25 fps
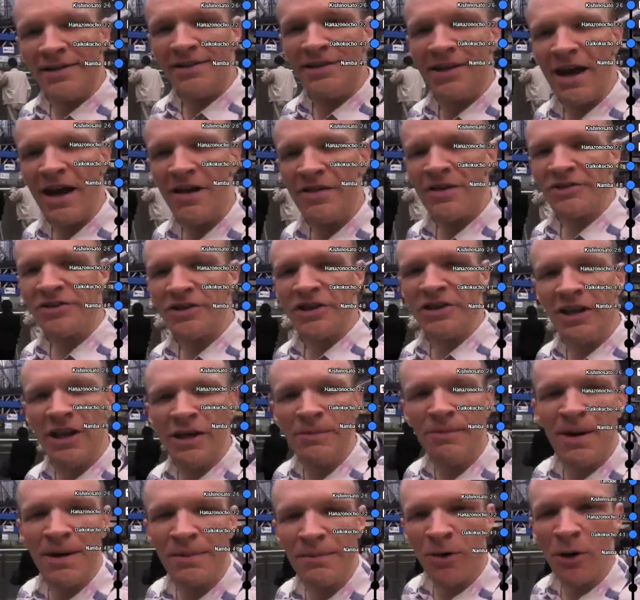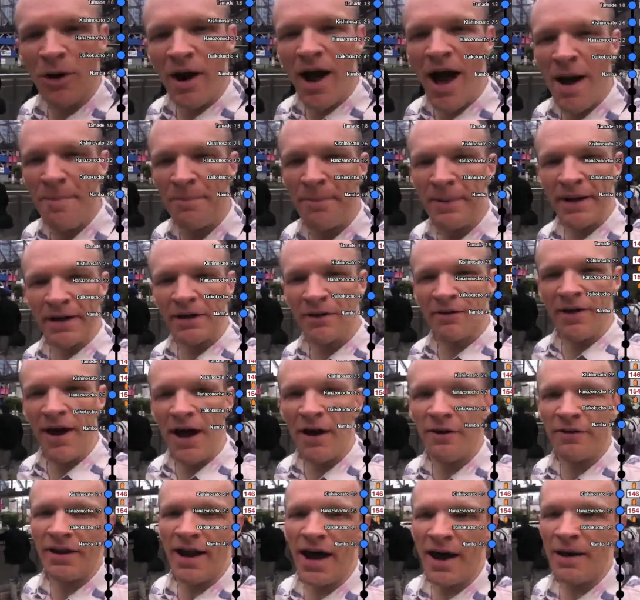I'd say there's a little bit more happening
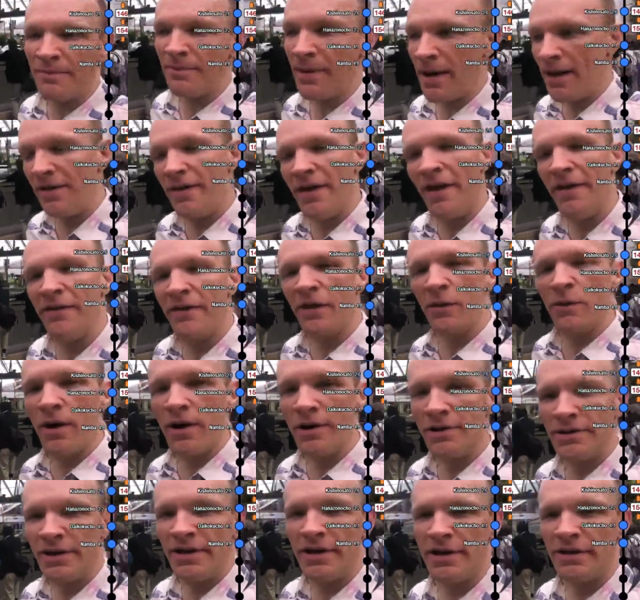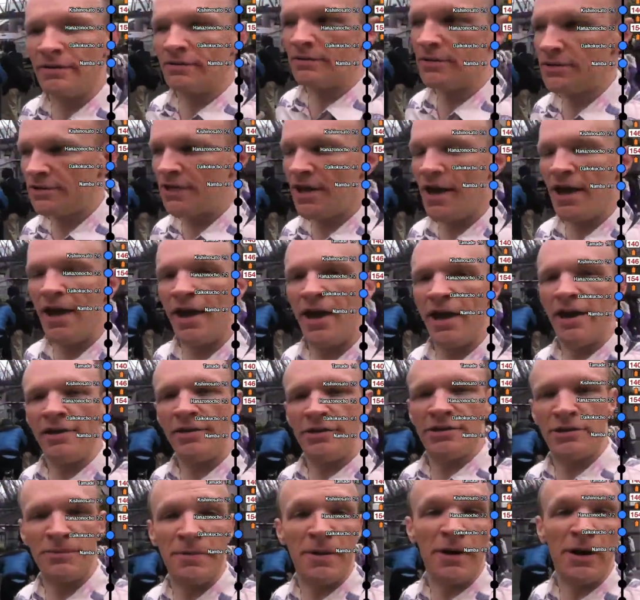around Namba than there was in,
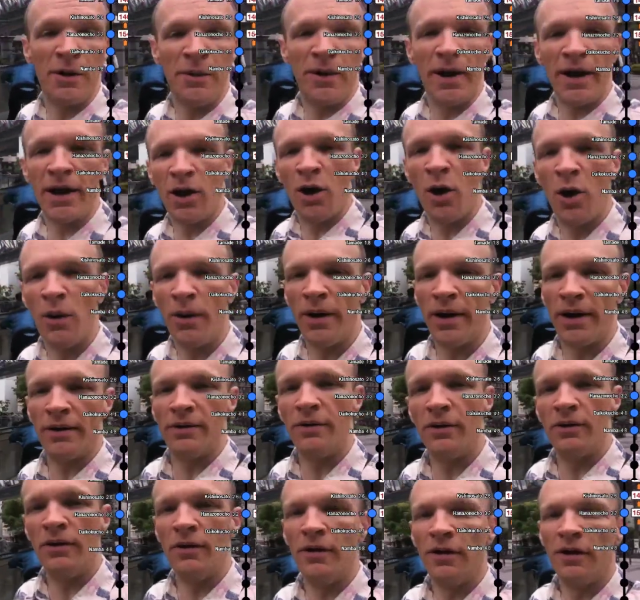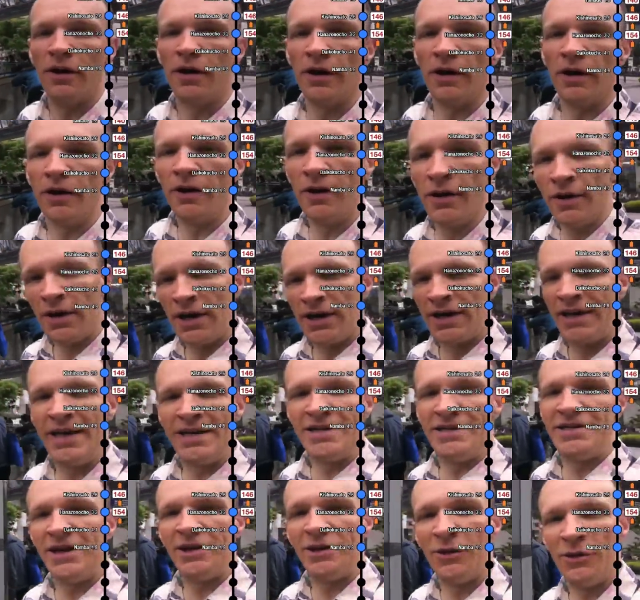say, Suminoekoen or
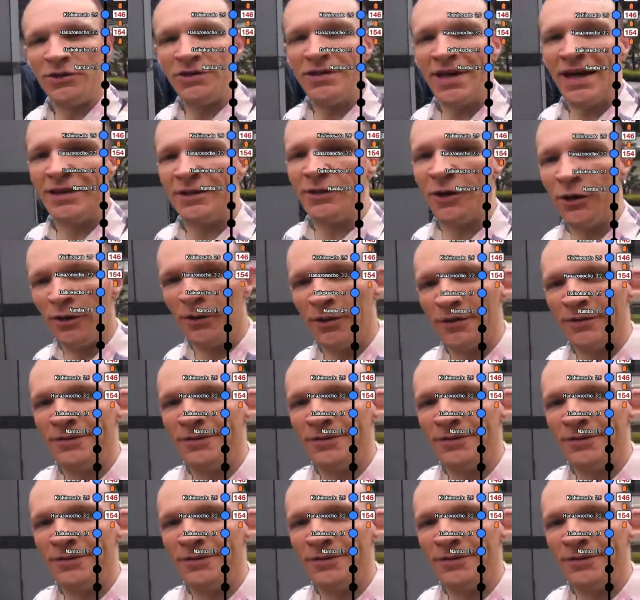Nishi-Umeda.